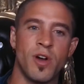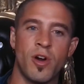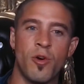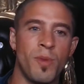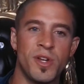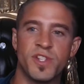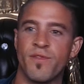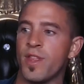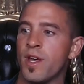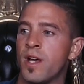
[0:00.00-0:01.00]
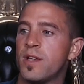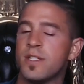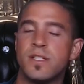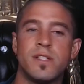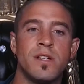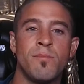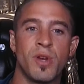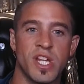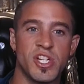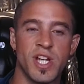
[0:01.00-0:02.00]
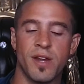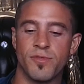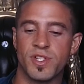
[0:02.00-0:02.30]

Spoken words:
whole bunch of other booking channels.